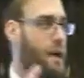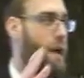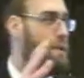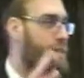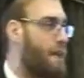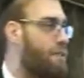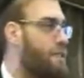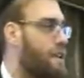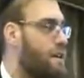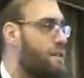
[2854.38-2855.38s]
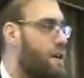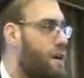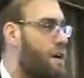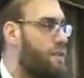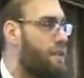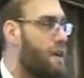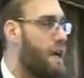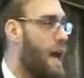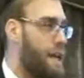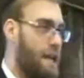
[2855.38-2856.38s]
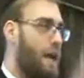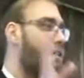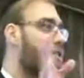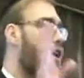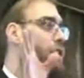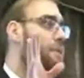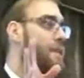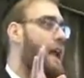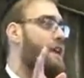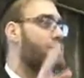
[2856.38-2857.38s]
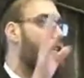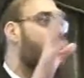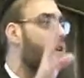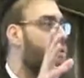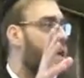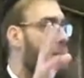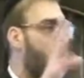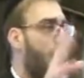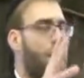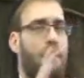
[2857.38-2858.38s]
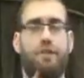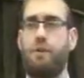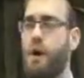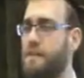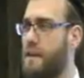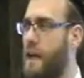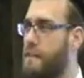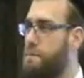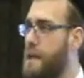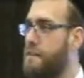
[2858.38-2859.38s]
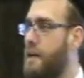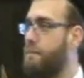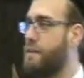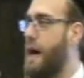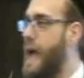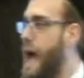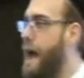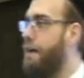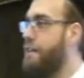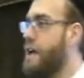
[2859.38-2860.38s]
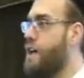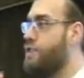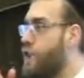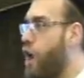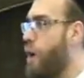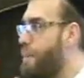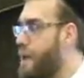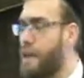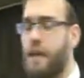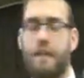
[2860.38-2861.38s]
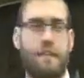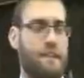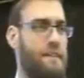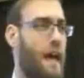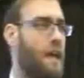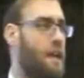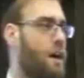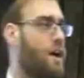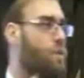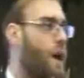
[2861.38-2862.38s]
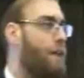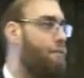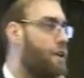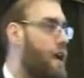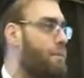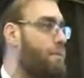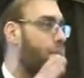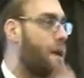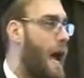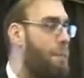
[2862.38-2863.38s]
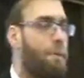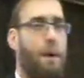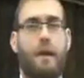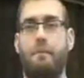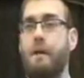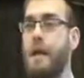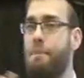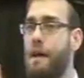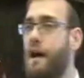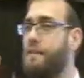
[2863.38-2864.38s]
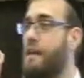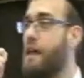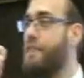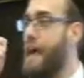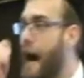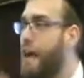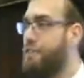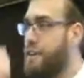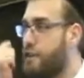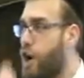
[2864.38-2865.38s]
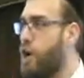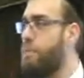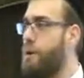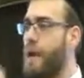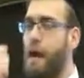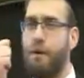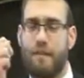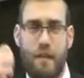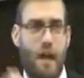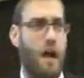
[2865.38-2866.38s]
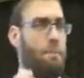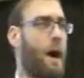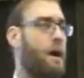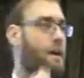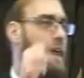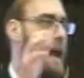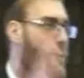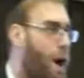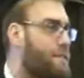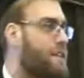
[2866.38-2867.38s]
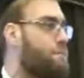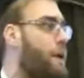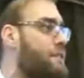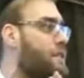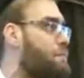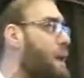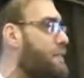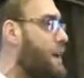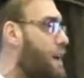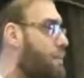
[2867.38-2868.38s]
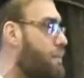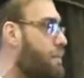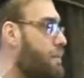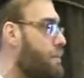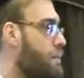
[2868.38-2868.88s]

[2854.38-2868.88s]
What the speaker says: when I was 17 years old, and he never told me that I should be able to once again speak to him. So I had no ability to stay here and wait for him and be makabel upon him because the Alter told me when I was a young bacher that I wasn't supposed to speak to him."